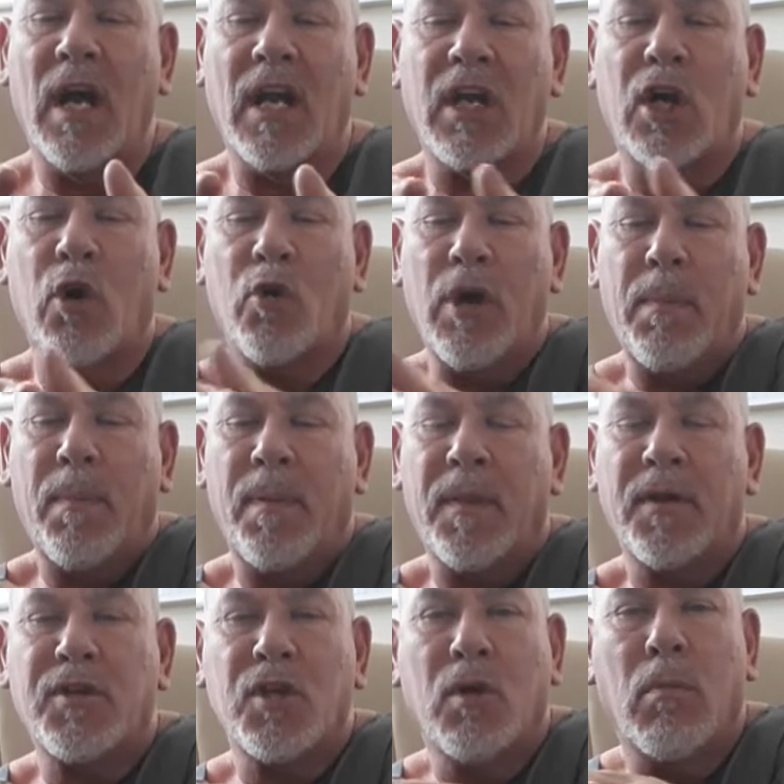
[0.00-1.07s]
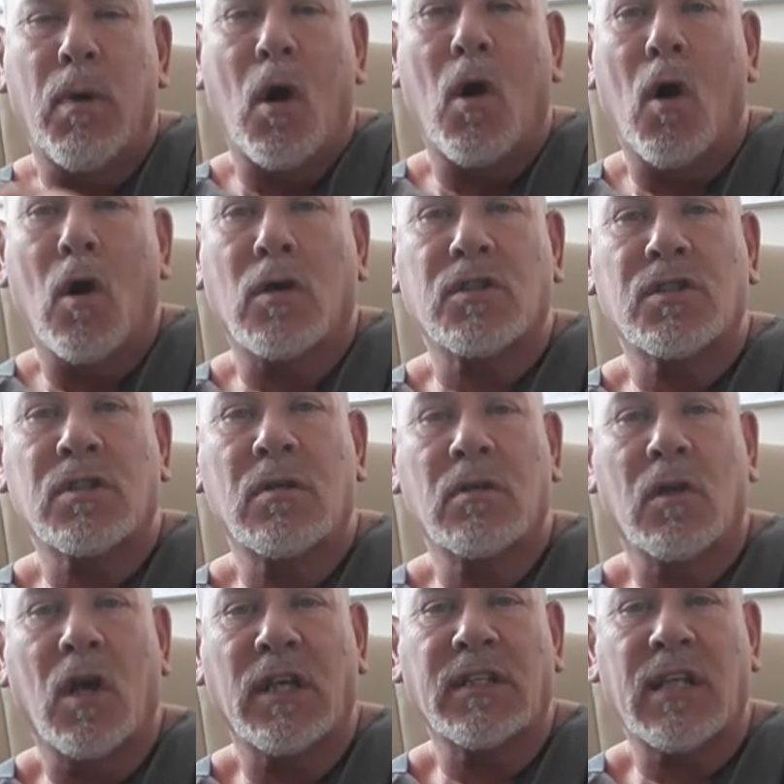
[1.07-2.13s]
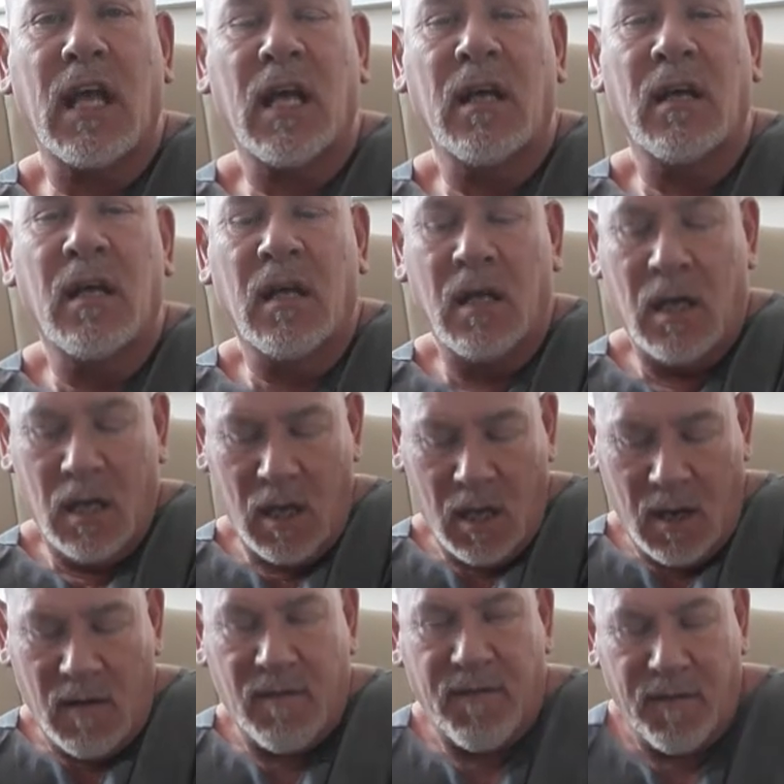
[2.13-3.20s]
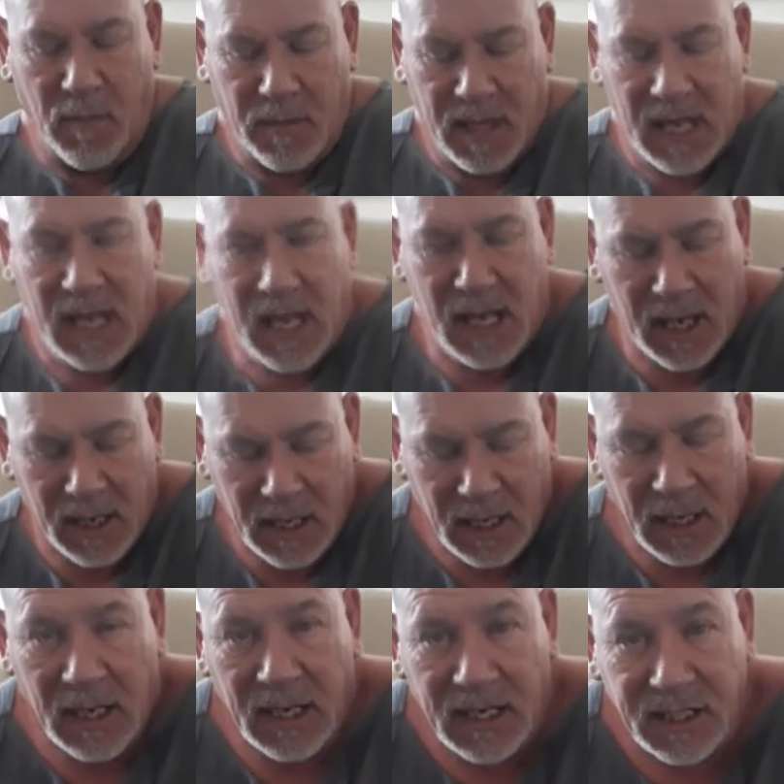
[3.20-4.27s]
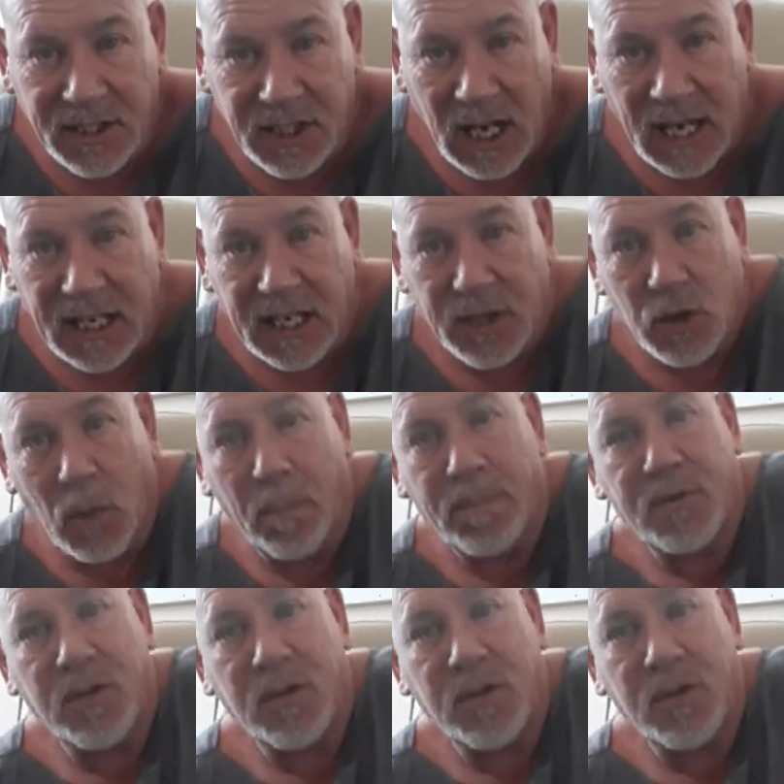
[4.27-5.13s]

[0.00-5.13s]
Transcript: and gripped the 2 bars like that. And from there, he'd take it up